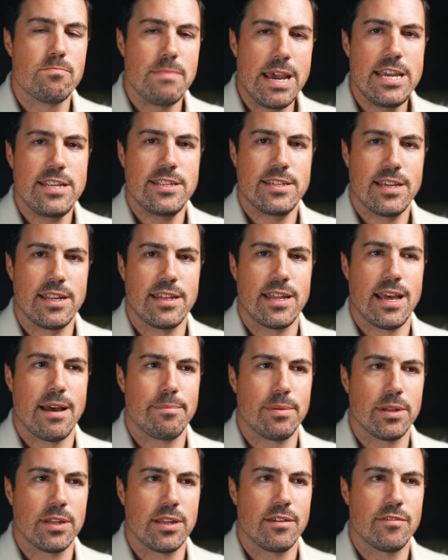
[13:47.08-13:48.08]
maintain
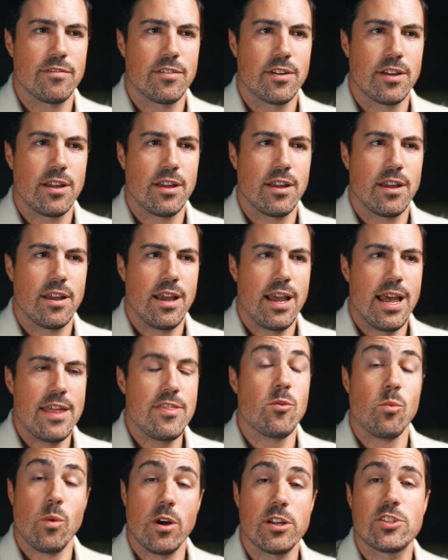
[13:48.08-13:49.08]
that belief. And
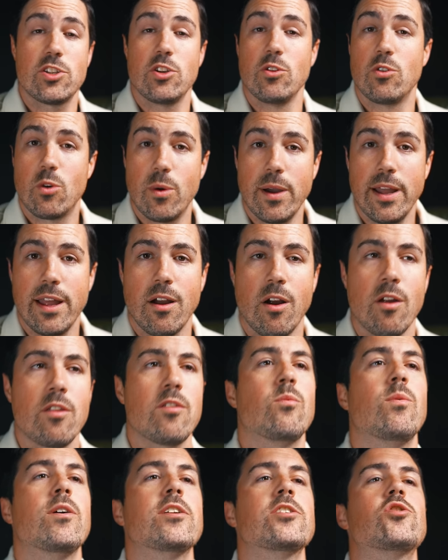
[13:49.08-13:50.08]
the ones who quit are
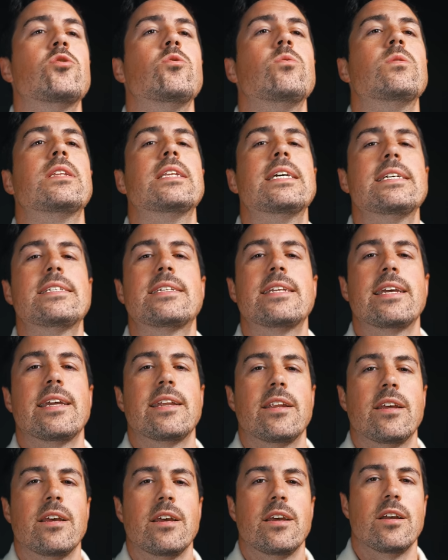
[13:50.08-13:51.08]
the ones who
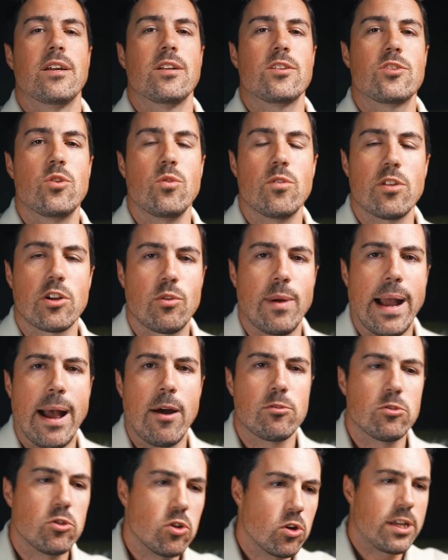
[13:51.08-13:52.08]
listen to the
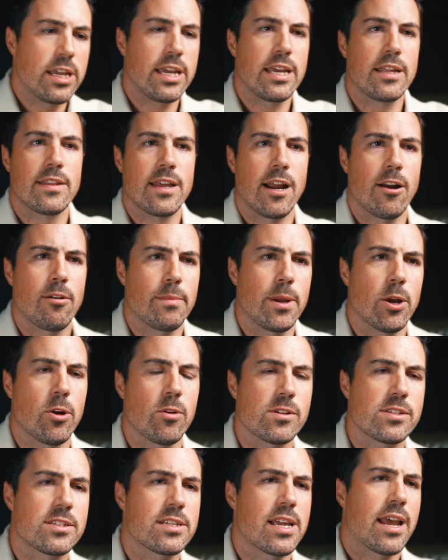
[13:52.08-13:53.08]
crowd looking in their mirror
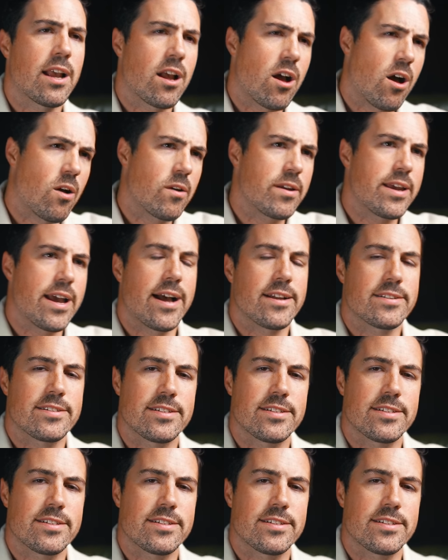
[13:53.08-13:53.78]
and saying, oh, yeah,